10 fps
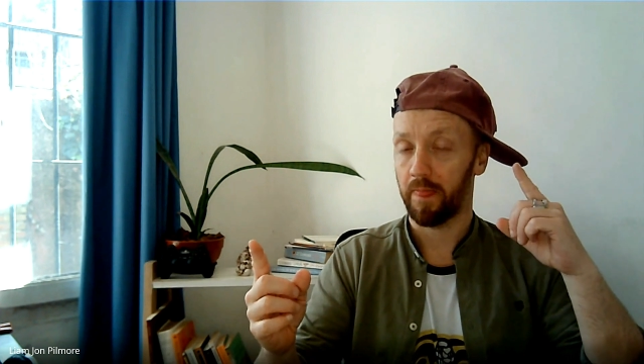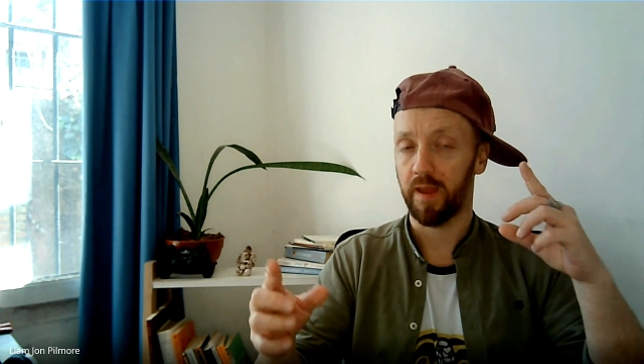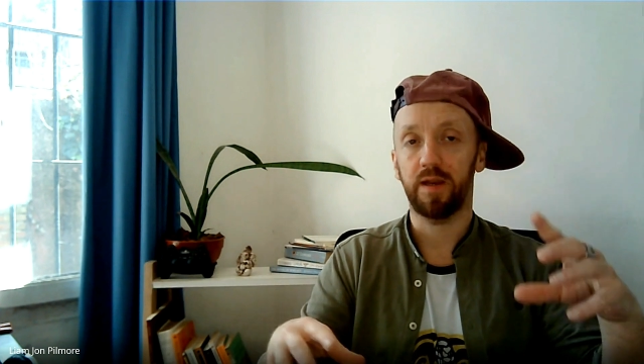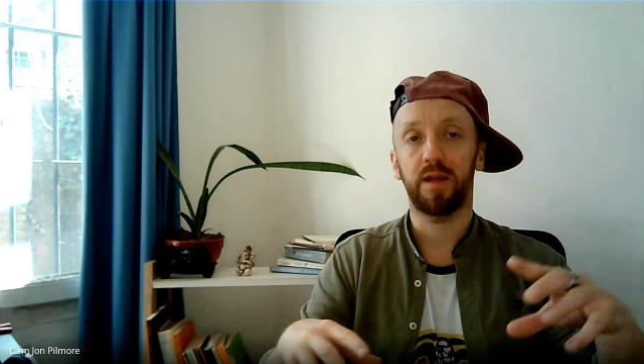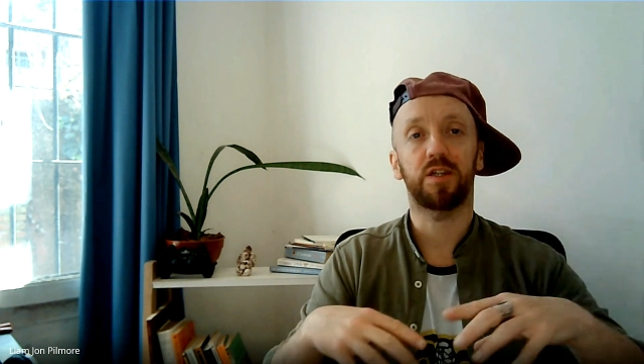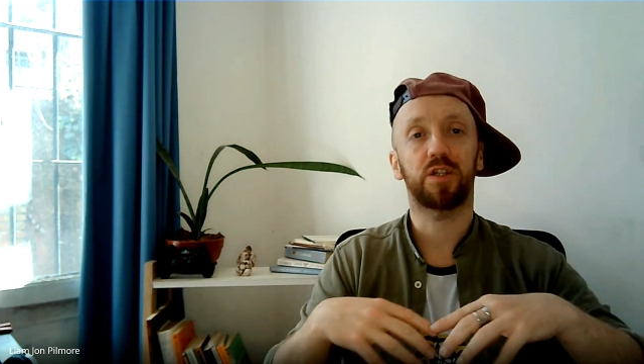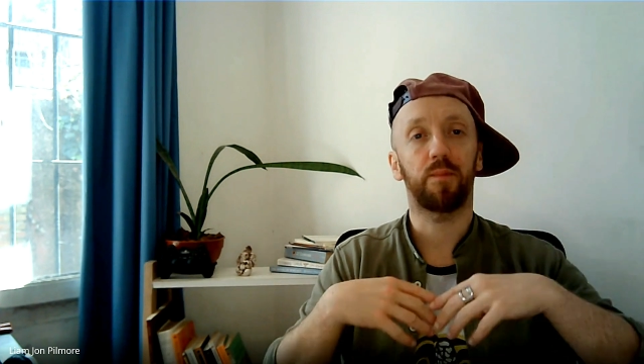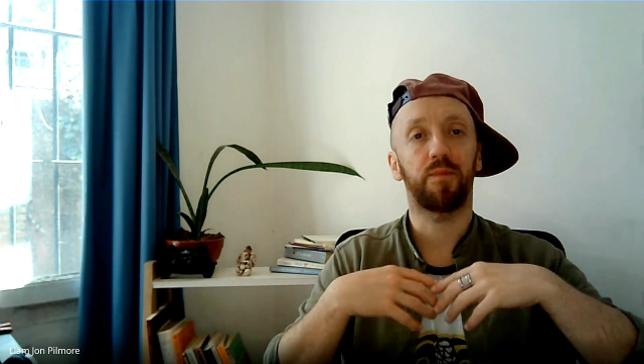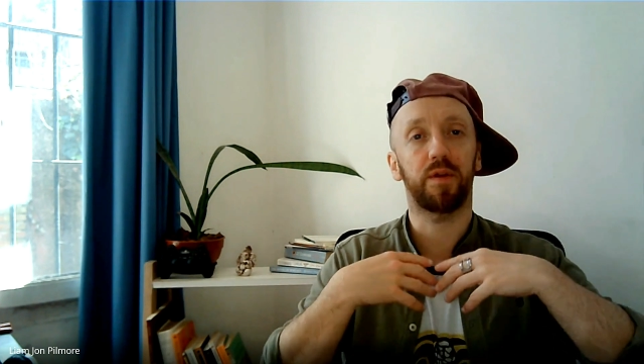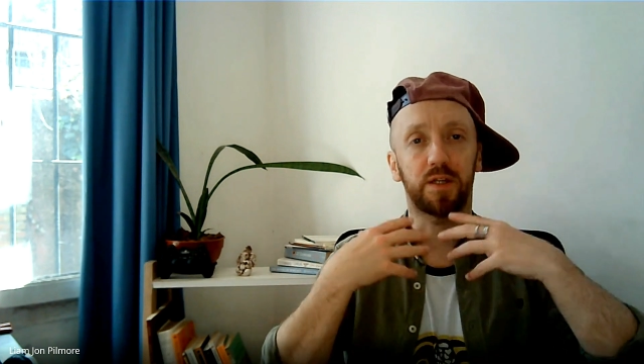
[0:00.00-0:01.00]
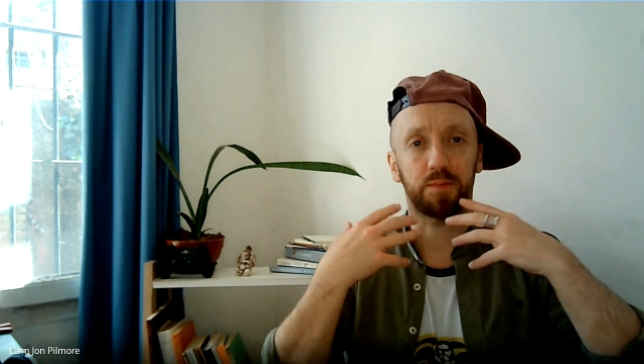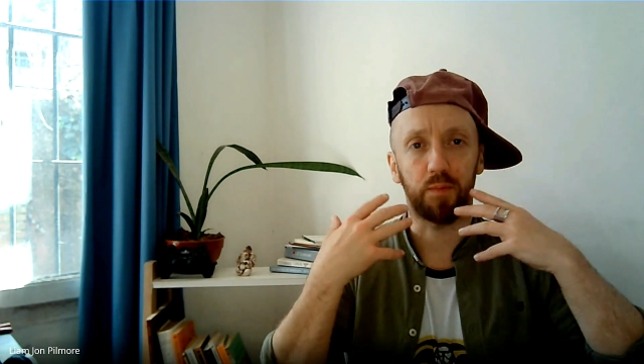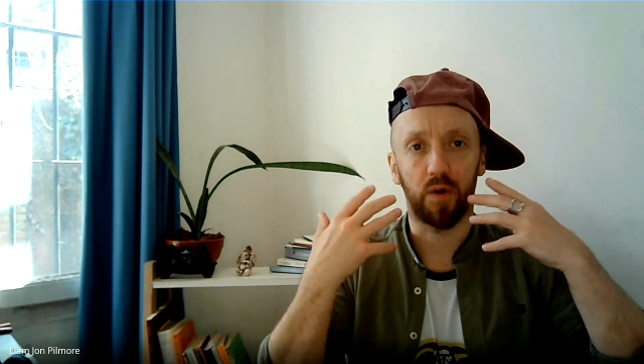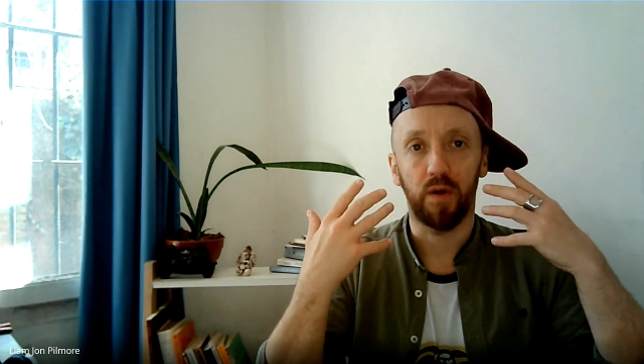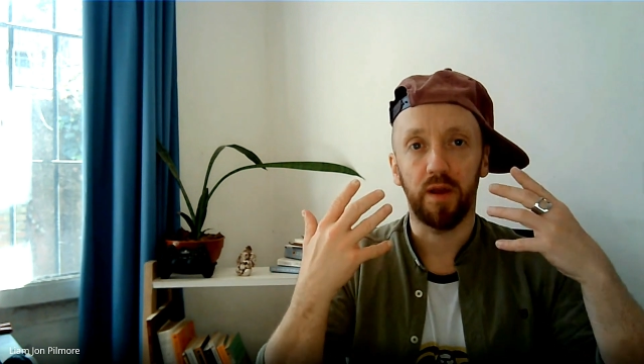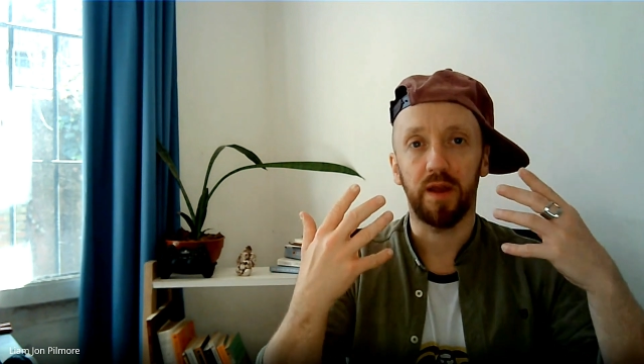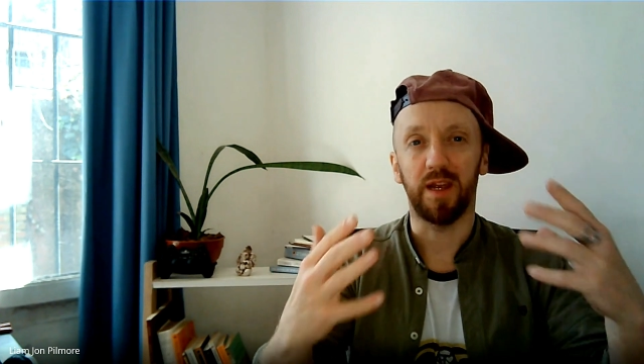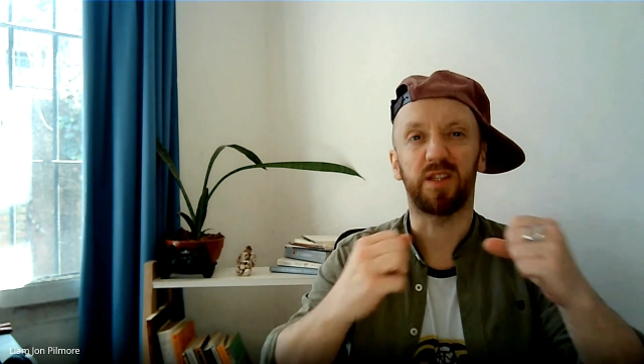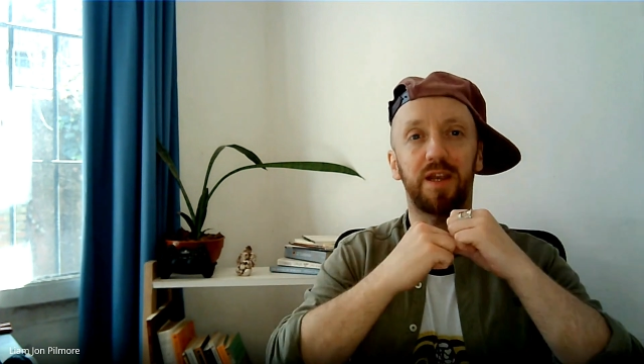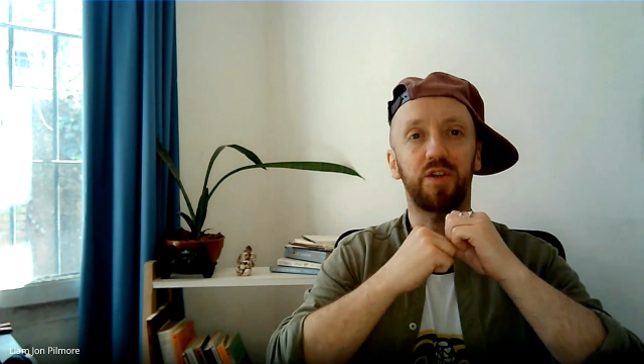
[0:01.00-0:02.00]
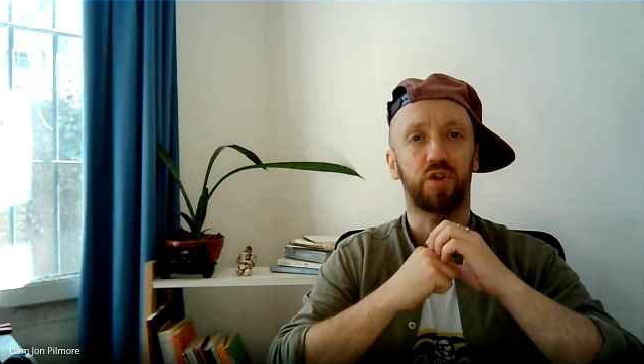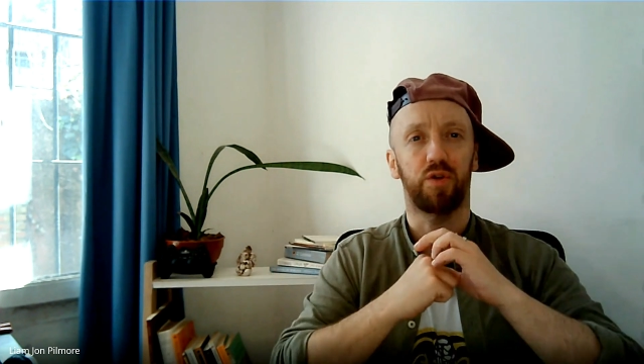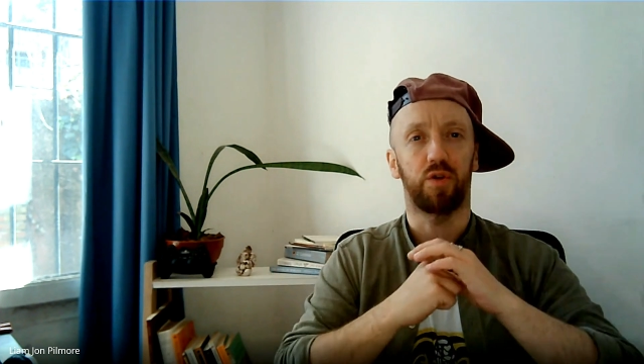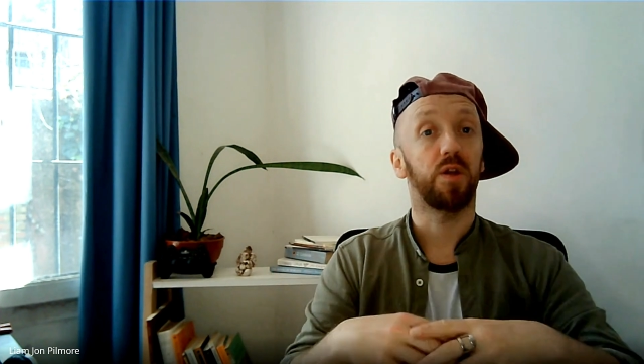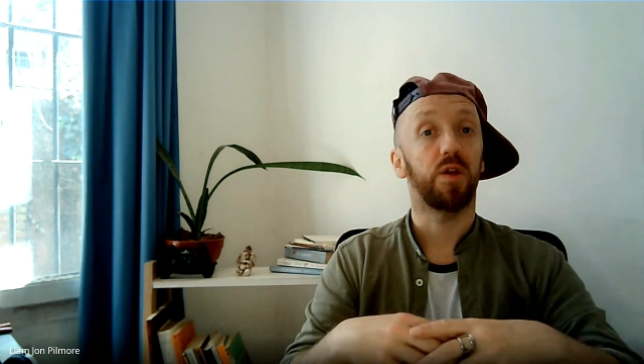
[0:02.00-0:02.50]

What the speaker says: It is something that's more intentional.